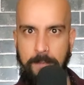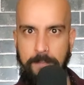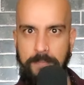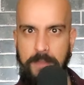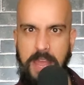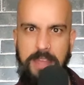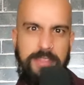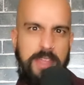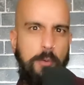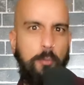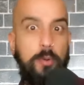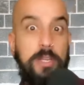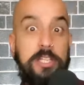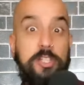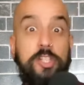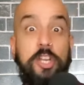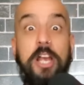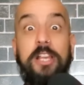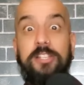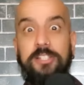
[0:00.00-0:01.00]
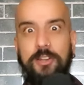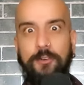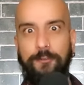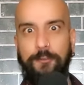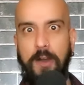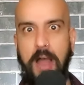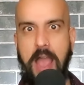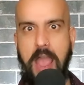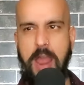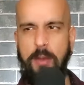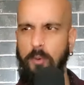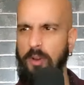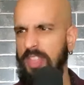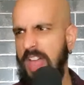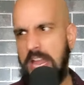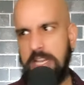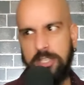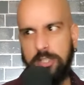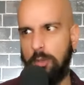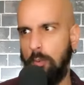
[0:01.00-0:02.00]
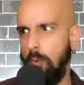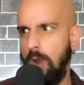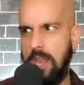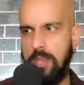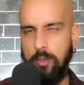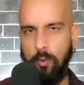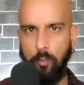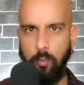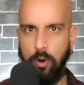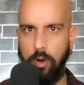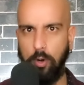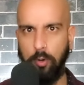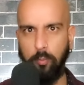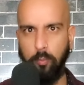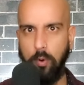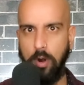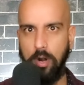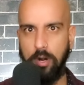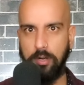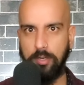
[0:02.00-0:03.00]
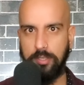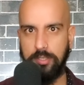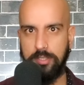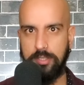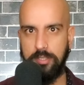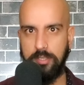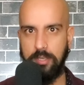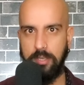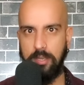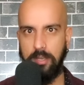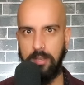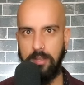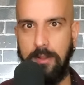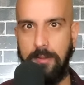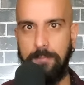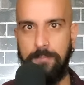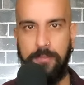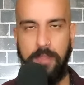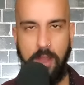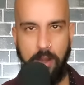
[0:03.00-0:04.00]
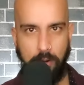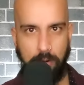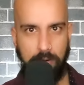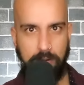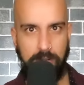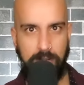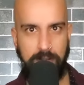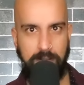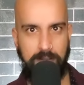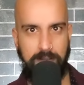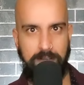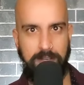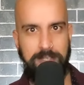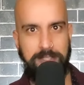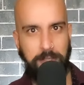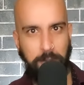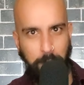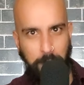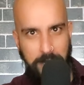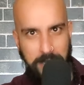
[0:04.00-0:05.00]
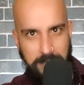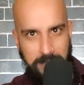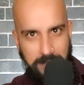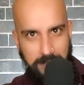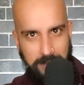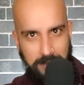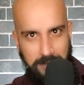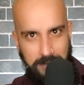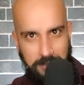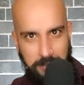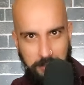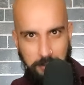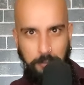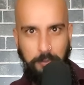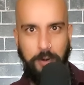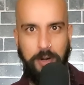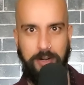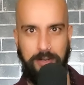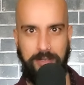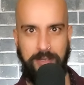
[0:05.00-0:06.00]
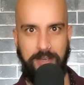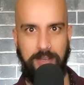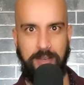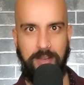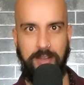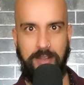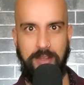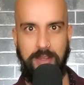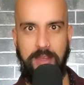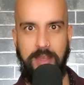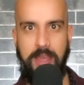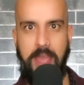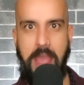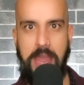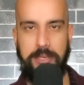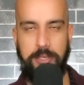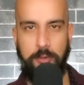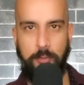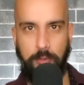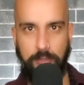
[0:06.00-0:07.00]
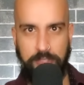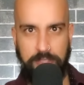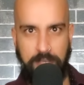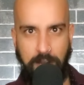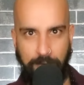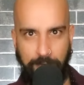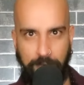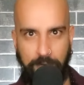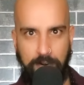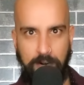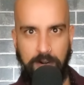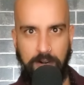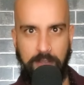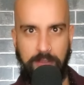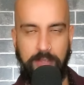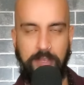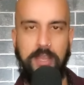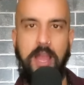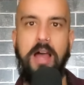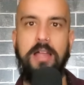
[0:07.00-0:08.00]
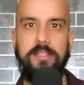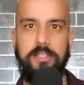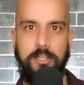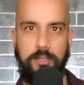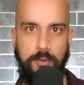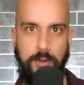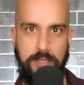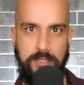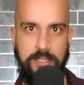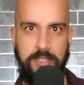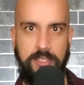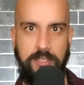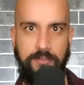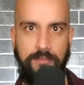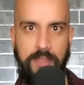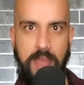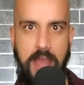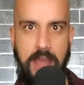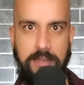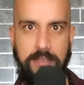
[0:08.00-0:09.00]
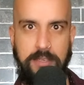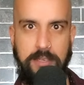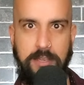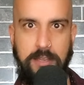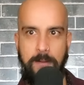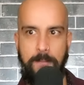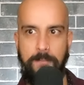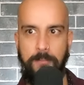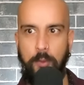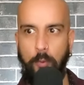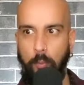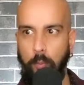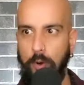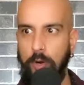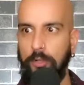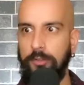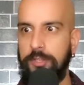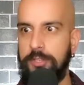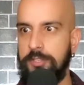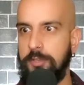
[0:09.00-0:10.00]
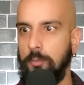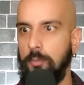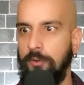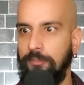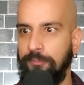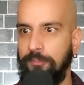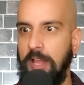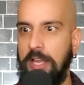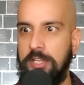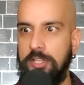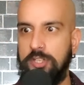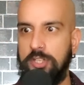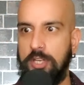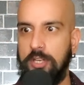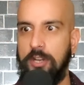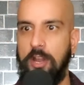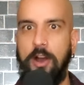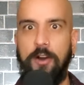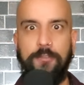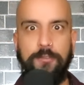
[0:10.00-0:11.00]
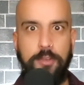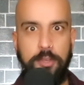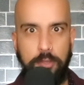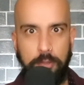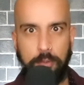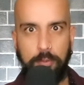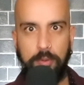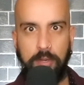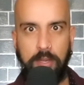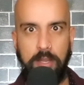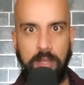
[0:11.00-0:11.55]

And then we justify it. Well, that's the way the world works. No, it's the way you work. And you will suffer the consequences of that. The world is a reflection of you,